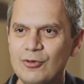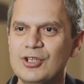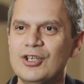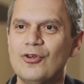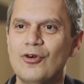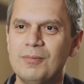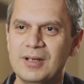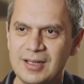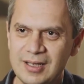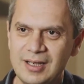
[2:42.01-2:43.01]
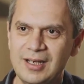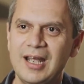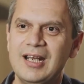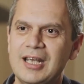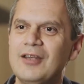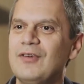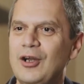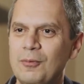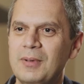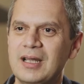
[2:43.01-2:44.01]
gluten neuropathy, and
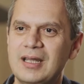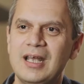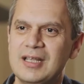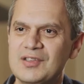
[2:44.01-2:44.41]
encephalopathy